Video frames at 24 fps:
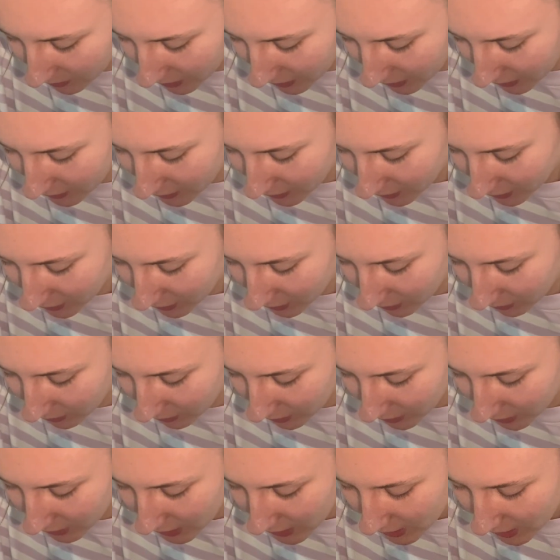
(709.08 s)
I listened to
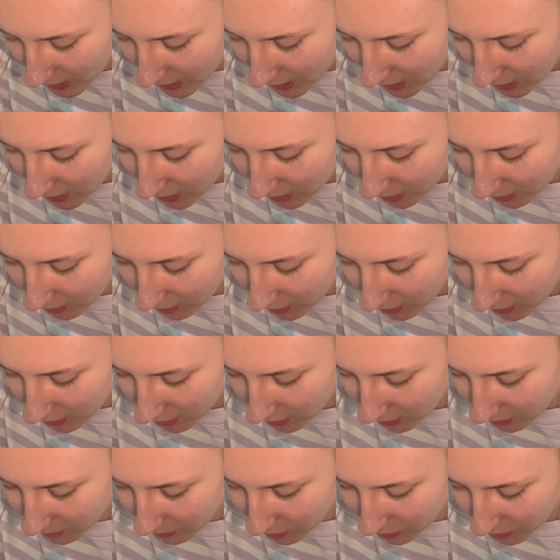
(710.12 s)

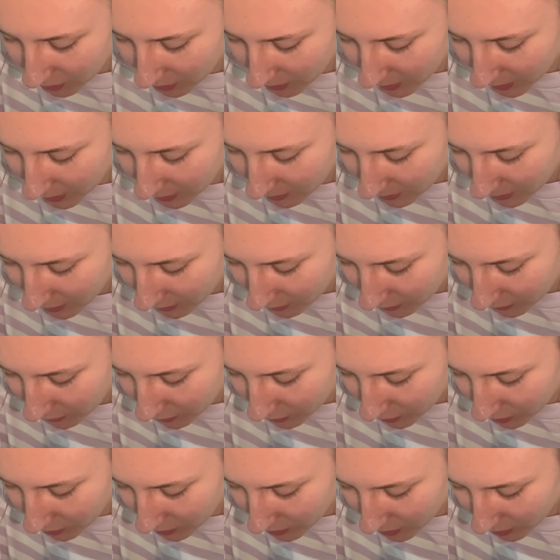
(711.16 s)
probably about
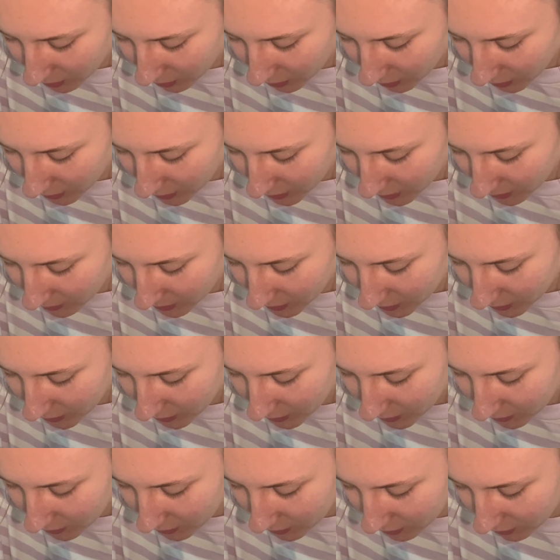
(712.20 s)
4 podcast
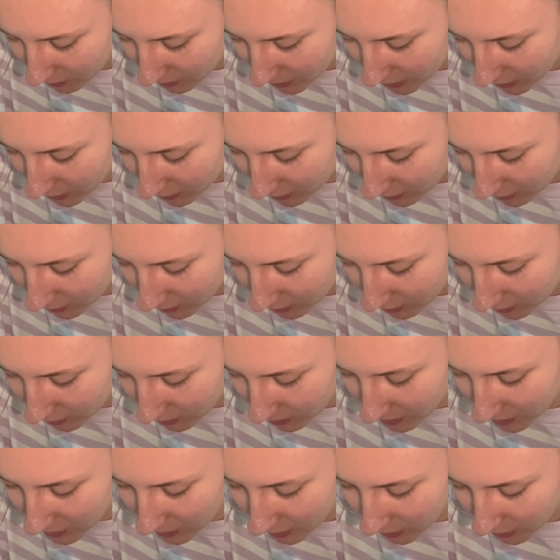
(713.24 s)
episodes, which are about, so
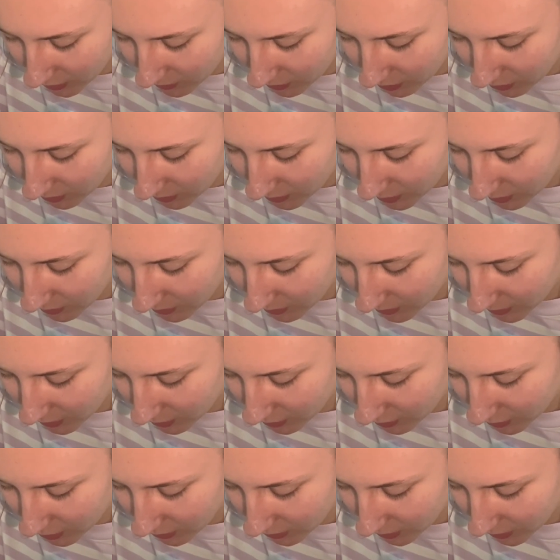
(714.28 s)
basically it probably took me
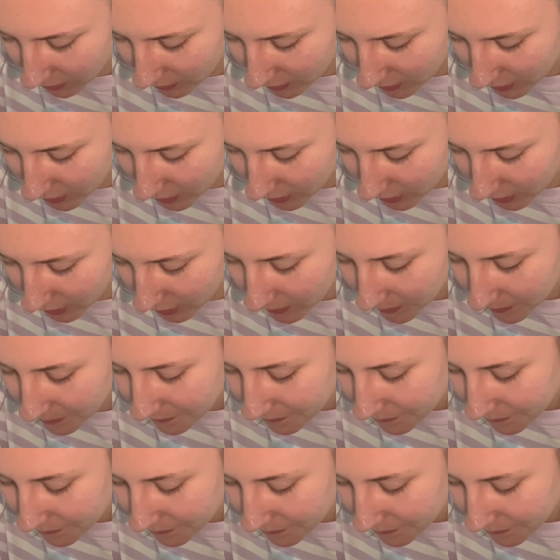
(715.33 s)
about 2 hours to do.